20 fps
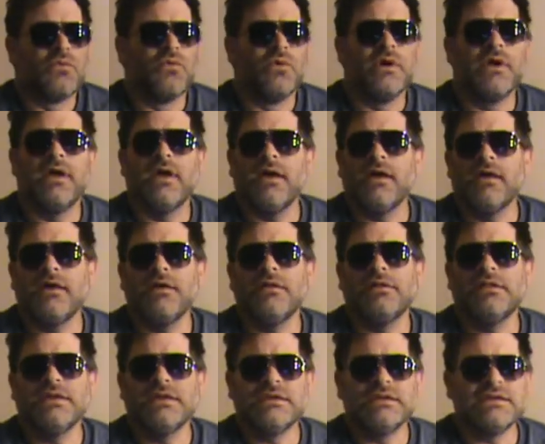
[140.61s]

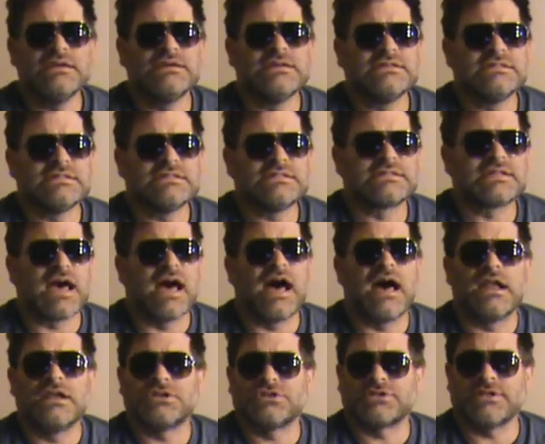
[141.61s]
Well, he's a
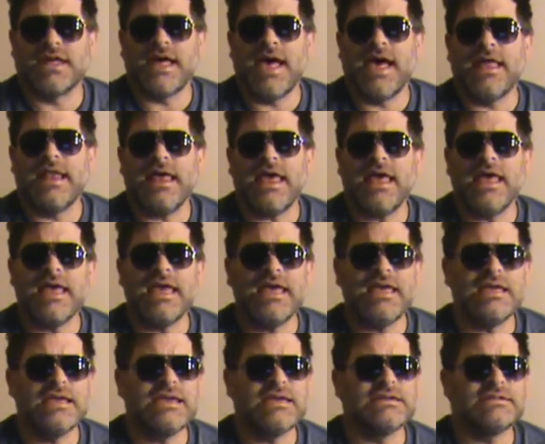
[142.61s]
Scotch that
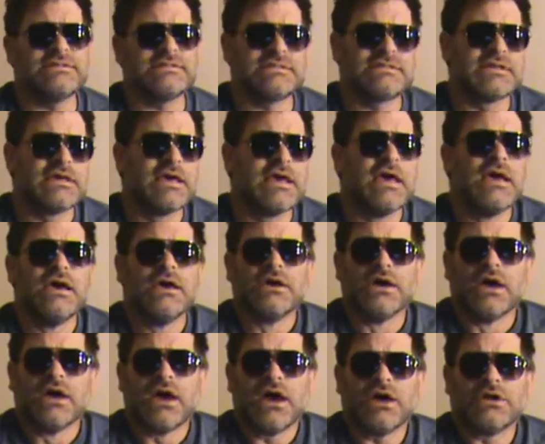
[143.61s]
hates
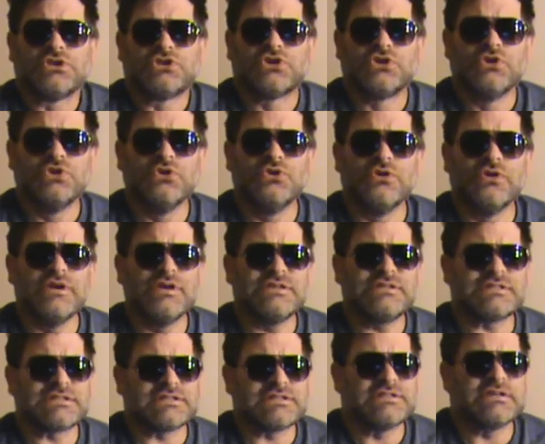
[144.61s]

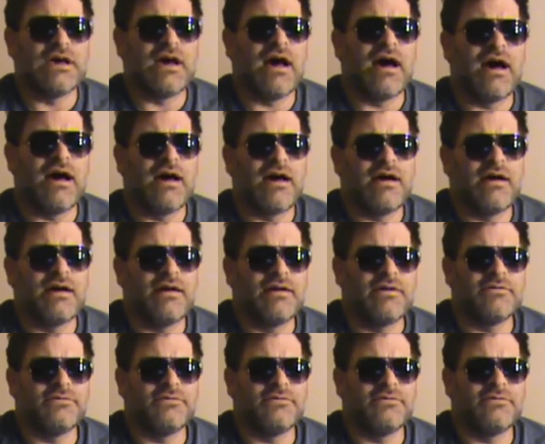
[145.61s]
tourist stuff.